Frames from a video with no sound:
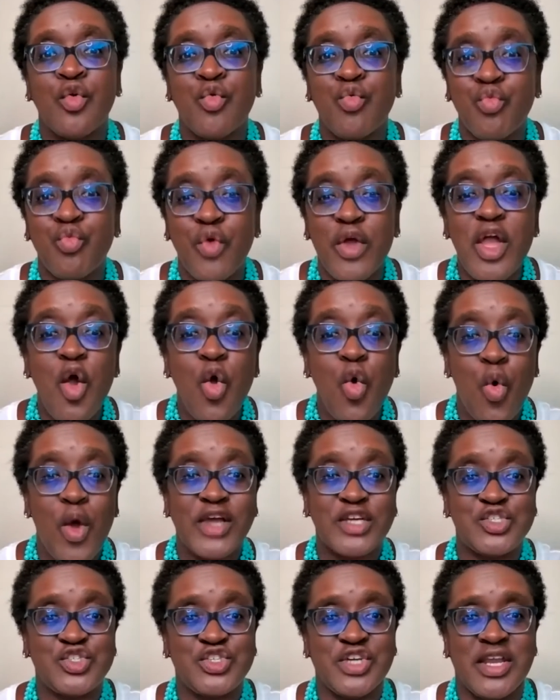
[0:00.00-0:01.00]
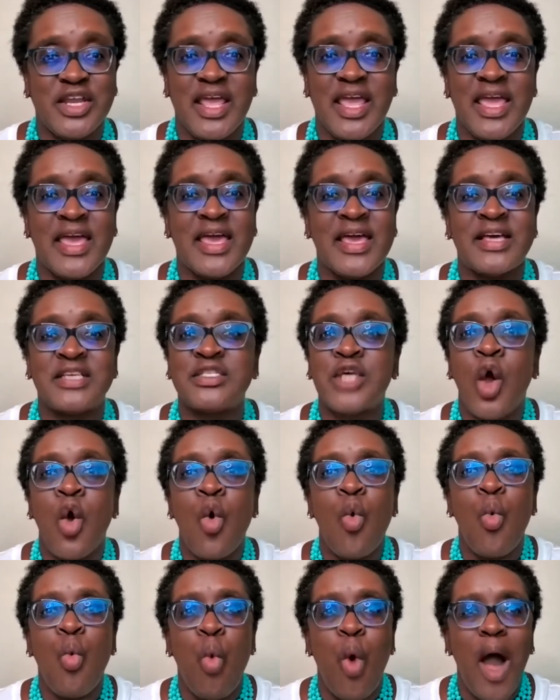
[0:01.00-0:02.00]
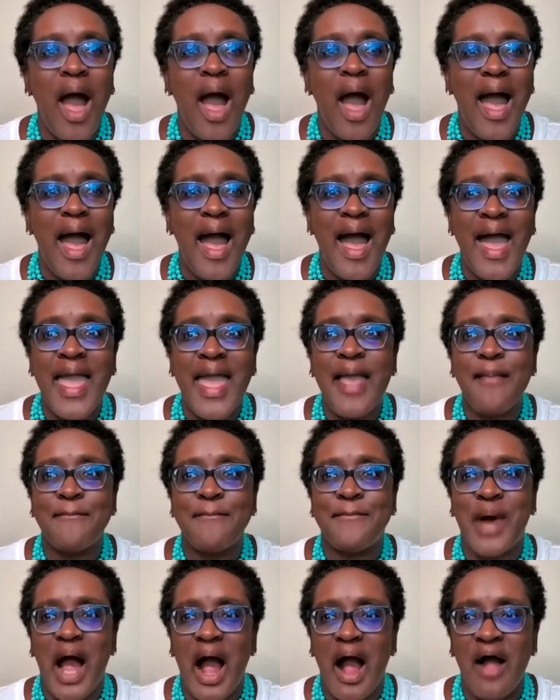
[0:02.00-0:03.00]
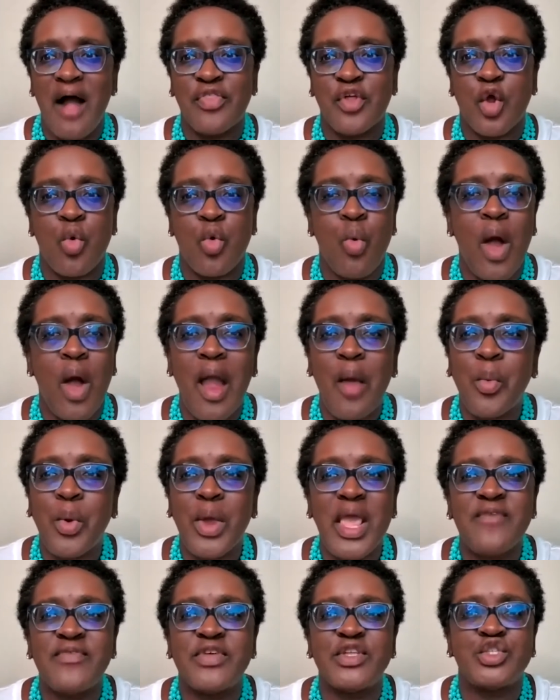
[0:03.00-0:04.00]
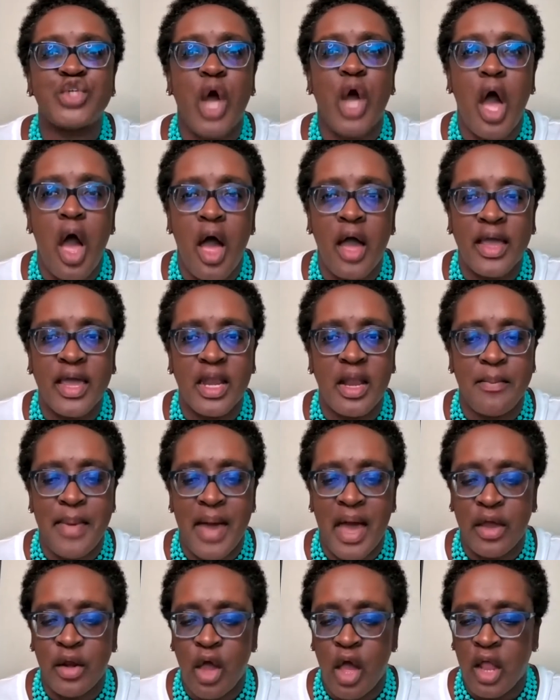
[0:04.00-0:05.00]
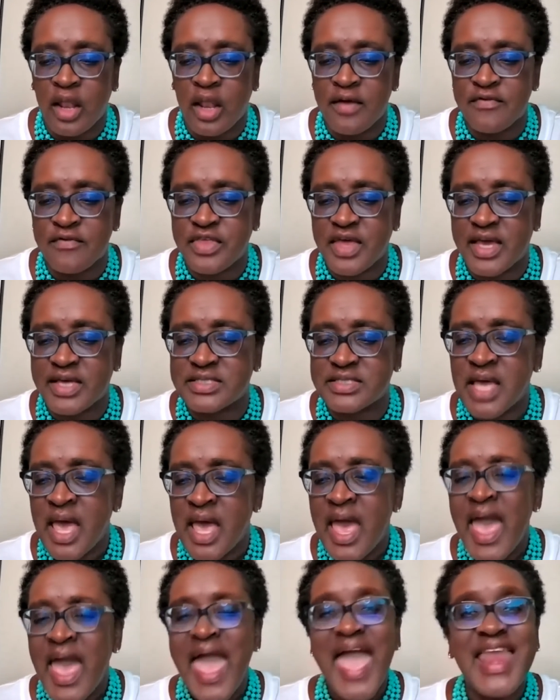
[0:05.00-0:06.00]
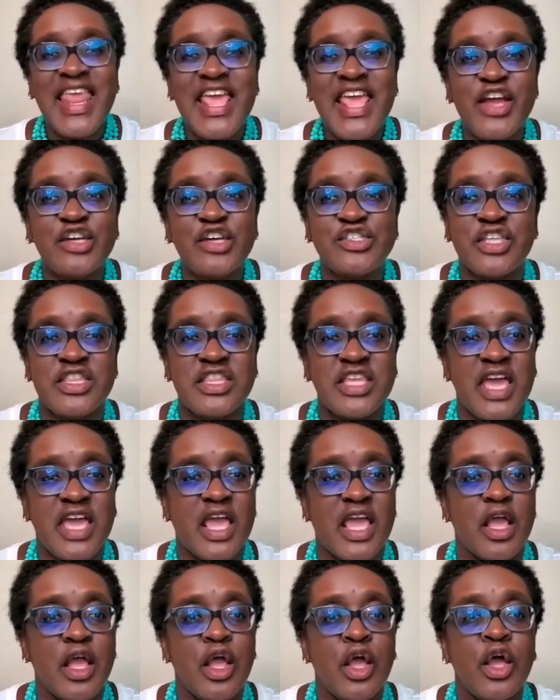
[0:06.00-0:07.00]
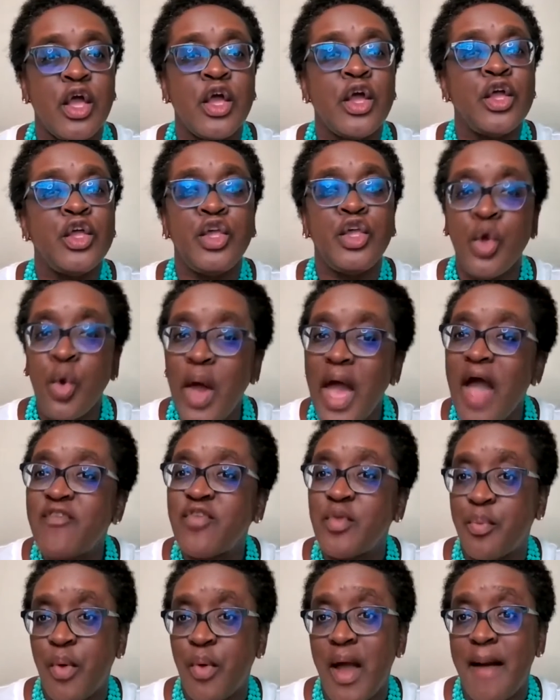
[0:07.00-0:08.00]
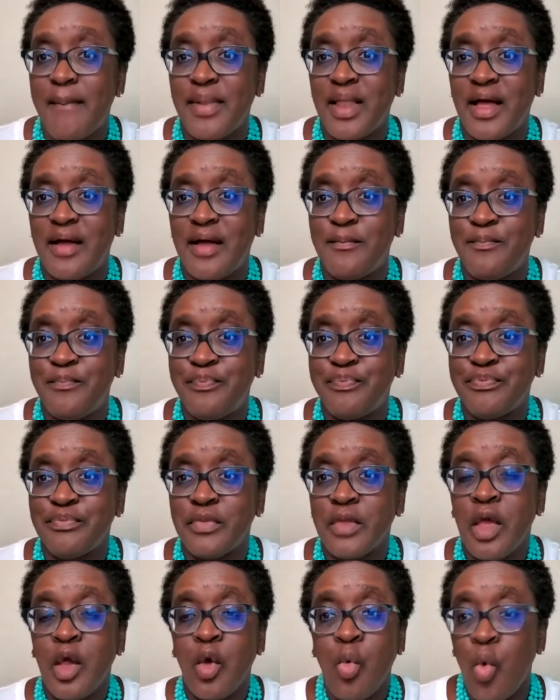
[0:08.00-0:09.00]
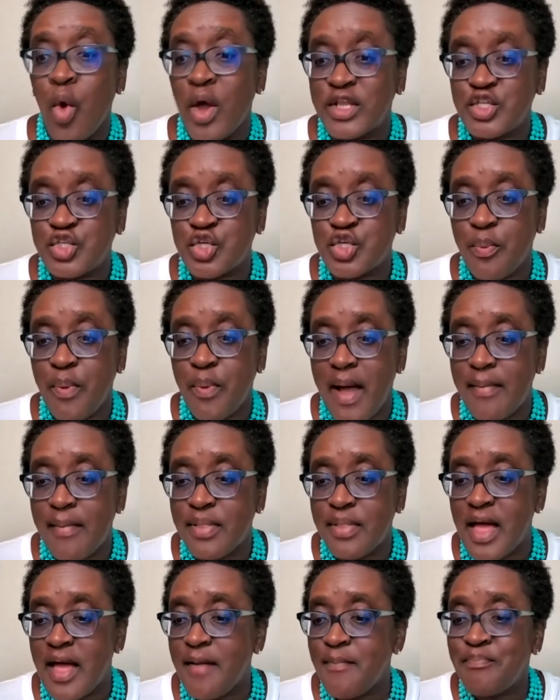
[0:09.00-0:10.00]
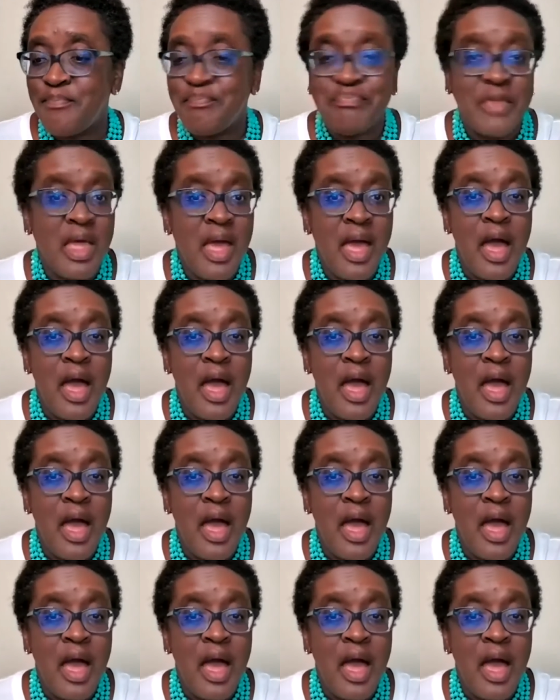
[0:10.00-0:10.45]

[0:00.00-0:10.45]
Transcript: The real question is why bother? Why are we even talking about all of this? And here's the thing you have a problem. What's your problem?